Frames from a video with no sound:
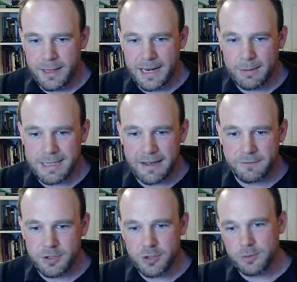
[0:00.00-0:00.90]
Now it's
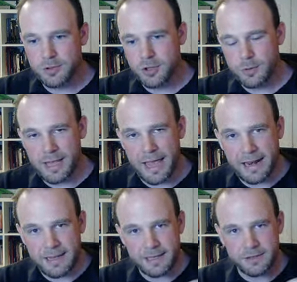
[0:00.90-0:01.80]
afternoon, so at the
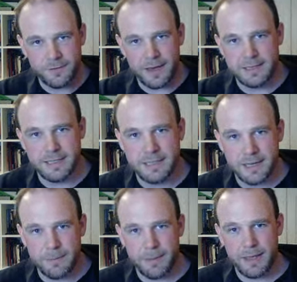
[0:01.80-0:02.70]
end of this phase, it's going
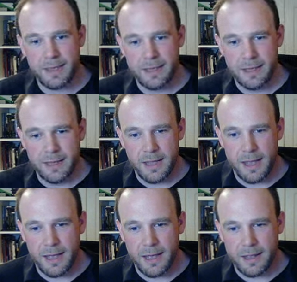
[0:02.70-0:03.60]
to be
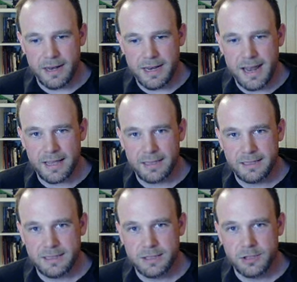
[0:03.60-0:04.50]
uh,
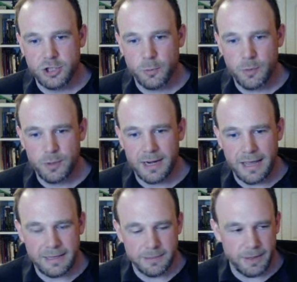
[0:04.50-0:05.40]
night. So we would
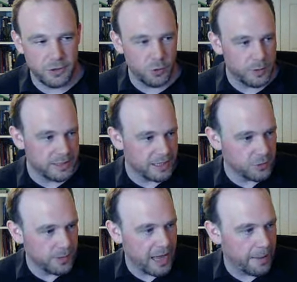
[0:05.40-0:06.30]
like to make sure we set
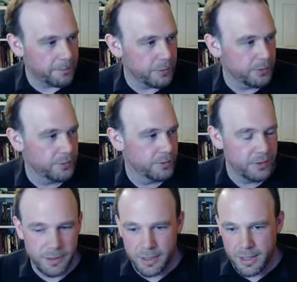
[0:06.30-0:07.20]
up camp.
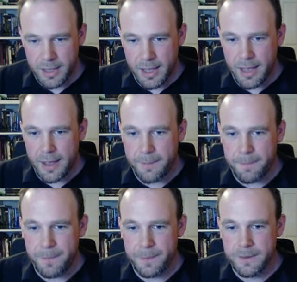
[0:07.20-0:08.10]

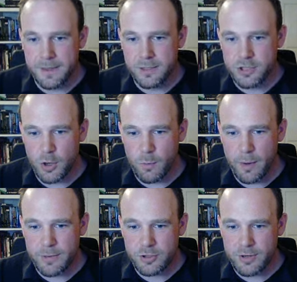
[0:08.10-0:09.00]
Um, so when
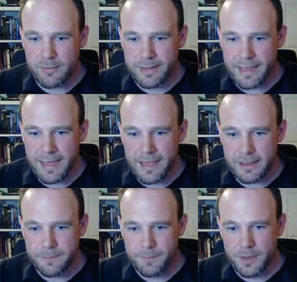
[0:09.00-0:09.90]
we're traveling
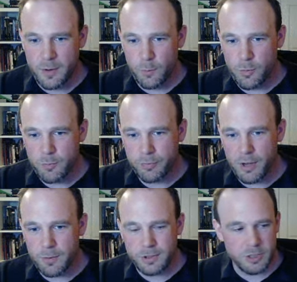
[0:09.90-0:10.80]
here, we'll probably
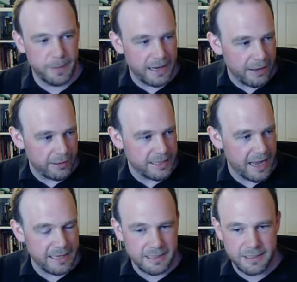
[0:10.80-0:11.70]
want to spend our
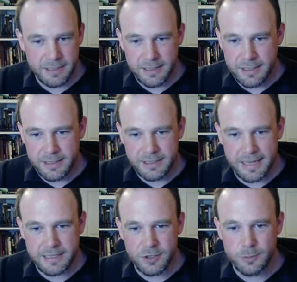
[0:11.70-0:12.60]
task
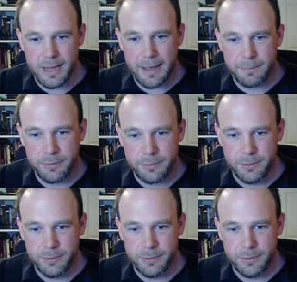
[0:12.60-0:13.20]
setting up camp,